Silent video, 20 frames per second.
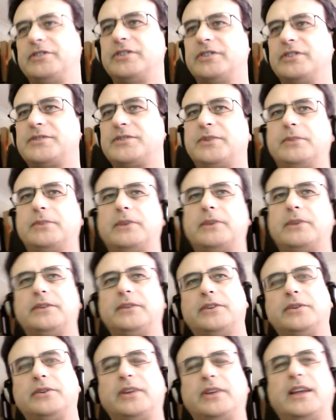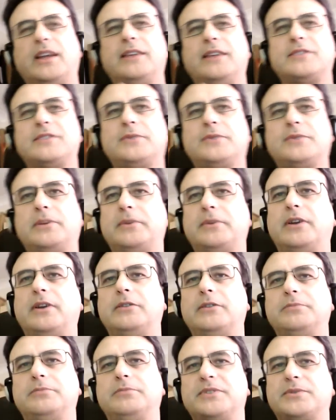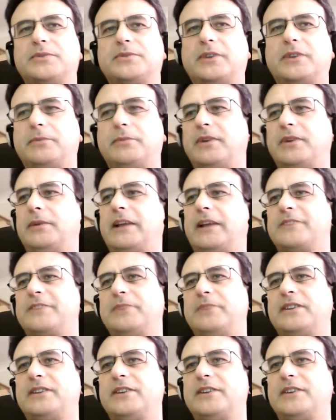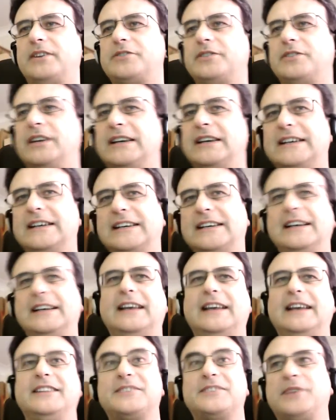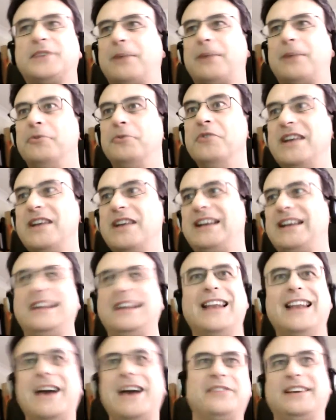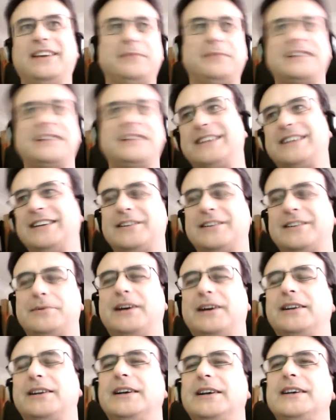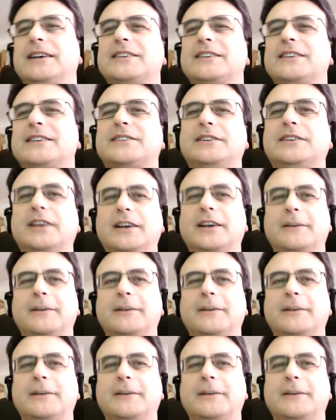This one I'm on don't care. This one I'm in hope. This one I'm in expectation, and this one I'm really loving. I'm excited about. So,